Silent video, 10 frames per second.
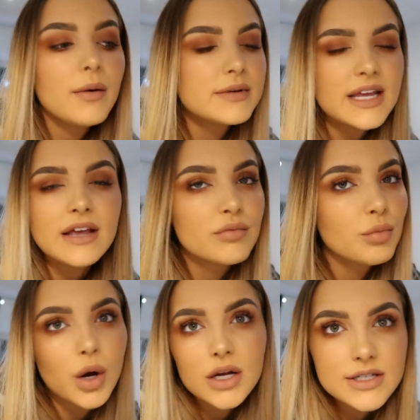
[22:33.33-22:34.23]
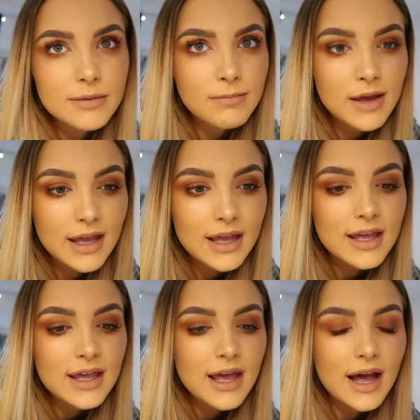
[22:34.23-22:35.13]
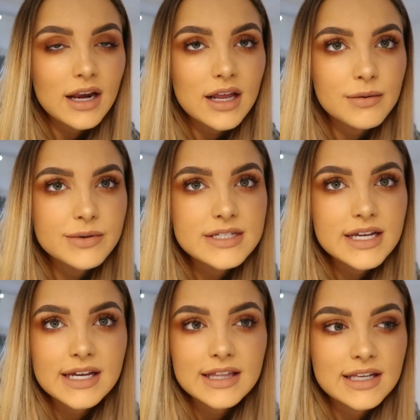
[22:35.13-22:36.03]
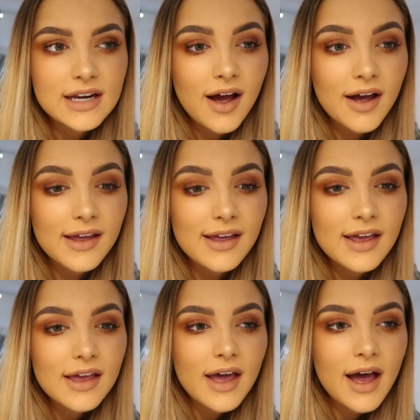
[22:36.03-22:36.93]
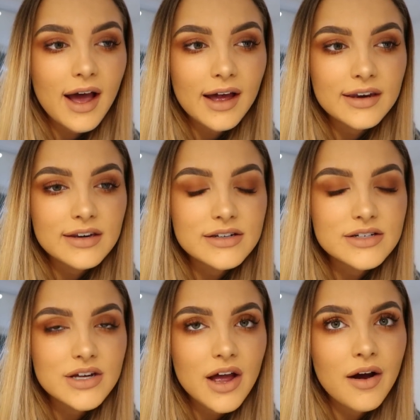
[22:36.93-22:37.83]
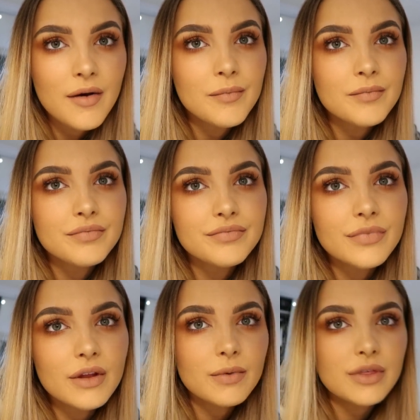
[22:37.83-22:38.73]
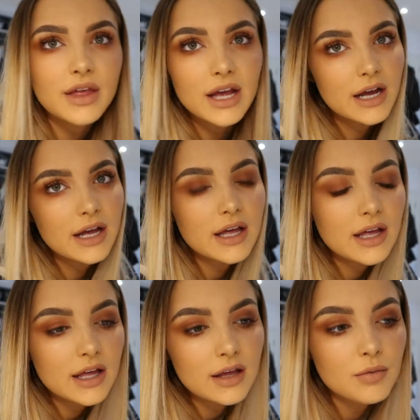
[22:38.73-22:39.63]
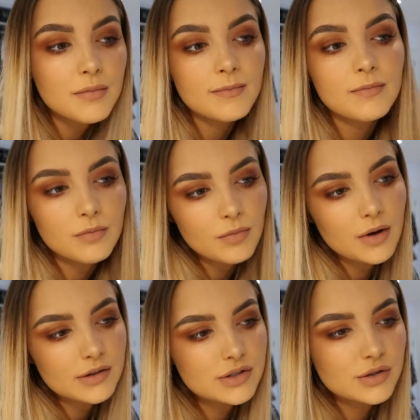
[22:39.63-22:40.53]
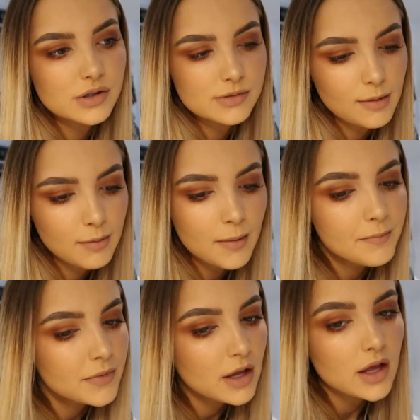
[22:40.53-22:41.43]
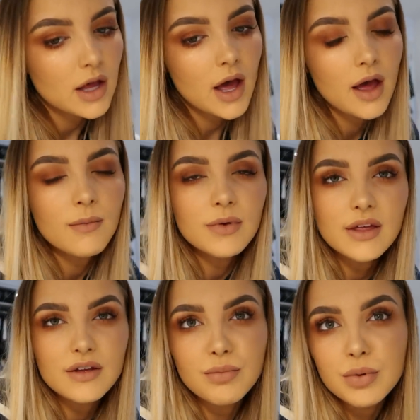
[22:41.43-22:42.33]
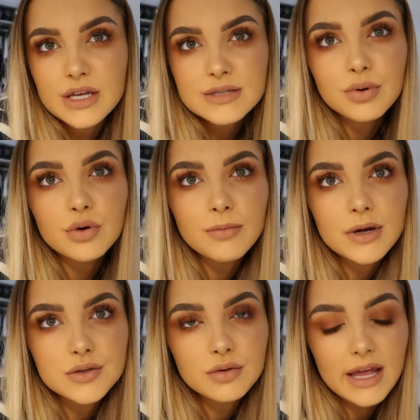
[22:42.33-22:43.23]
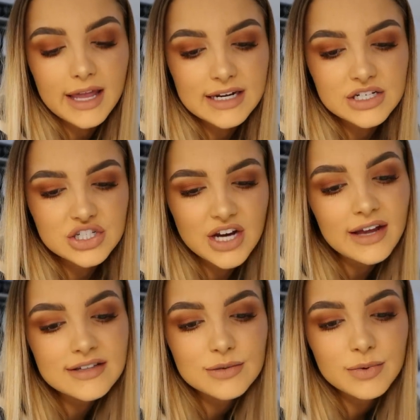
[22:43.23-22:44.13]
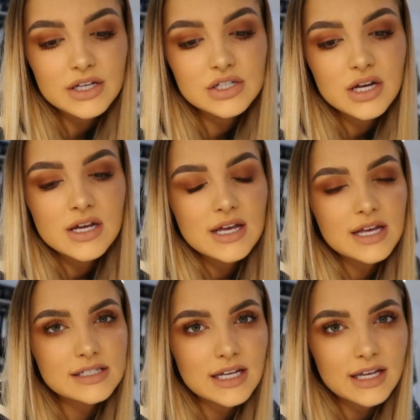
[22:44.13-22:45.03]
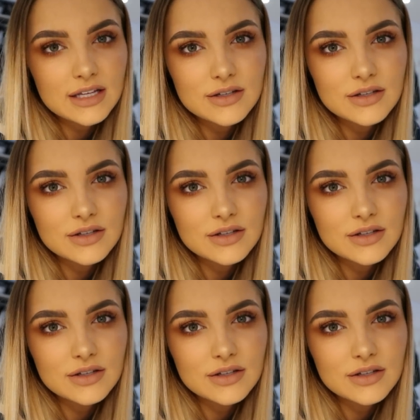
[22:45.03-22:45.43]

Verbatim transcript: Bert was even worse than me, and he was sick in the night. And we think I was just talking to my mum. I think he's pulled a muscle like in his chest, which is like